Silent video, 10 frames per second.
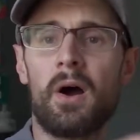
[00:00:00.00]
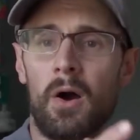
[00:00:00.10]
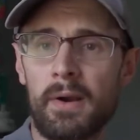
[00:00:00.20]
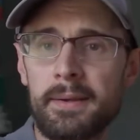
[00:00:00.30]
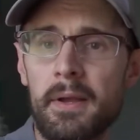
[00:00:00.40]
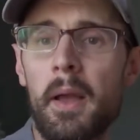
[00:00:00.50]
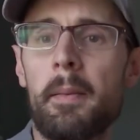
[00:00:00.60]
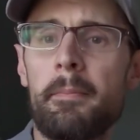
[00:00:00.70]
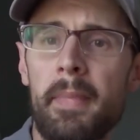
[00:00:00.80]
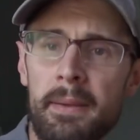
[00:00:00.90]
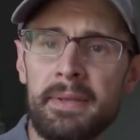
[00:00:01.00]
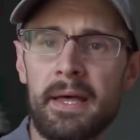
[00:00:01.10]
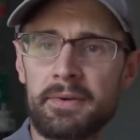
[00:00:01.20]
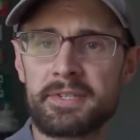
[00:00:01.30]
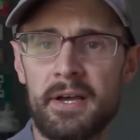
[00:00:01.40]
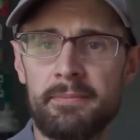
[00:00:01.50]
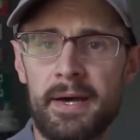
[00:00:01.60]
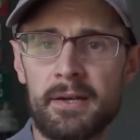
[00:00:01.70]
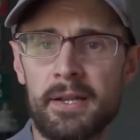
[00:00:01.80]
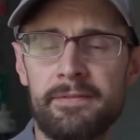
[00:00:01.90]
Alright, maybe that will sound
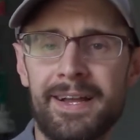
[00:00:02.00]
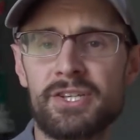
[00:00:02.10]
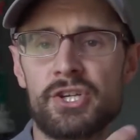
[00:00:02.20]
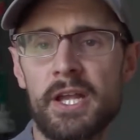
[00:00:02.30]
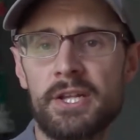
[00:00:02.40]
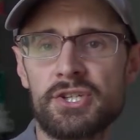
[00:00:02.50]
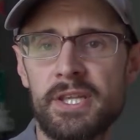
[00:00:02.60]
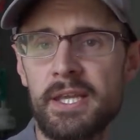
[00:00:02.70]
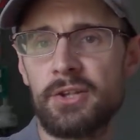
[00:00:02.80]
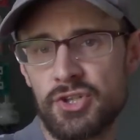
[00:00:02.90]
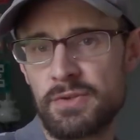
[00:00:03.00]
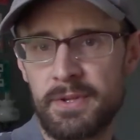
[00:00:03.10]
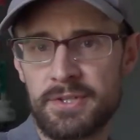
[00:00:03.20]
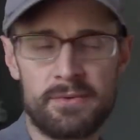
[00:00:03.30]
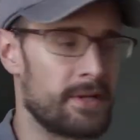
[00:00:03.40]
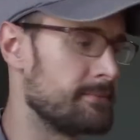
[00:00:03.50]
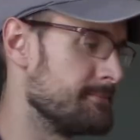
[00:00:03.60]
better if I change the instruments around.